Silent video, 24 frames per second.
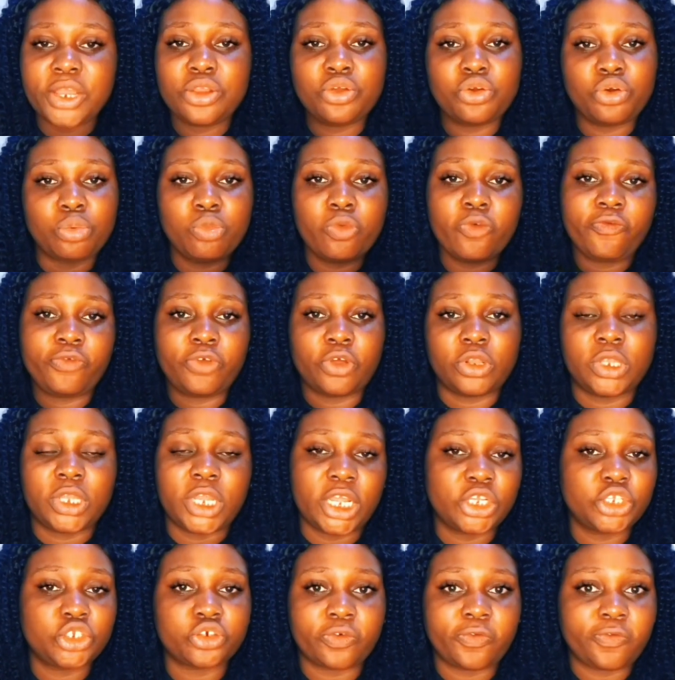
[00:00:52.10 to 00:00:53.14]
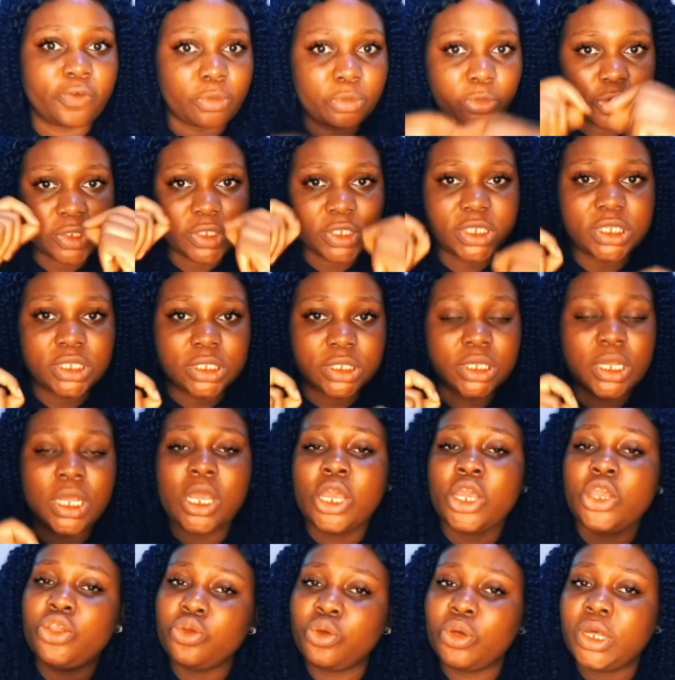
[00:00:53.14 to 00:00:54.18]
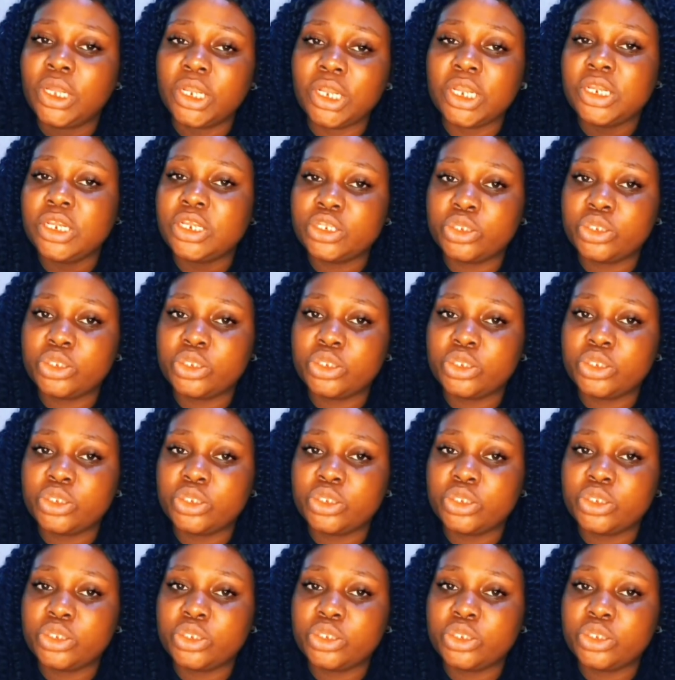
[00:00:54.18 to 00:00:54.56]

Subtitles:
remove your denture from your teeth, you clean it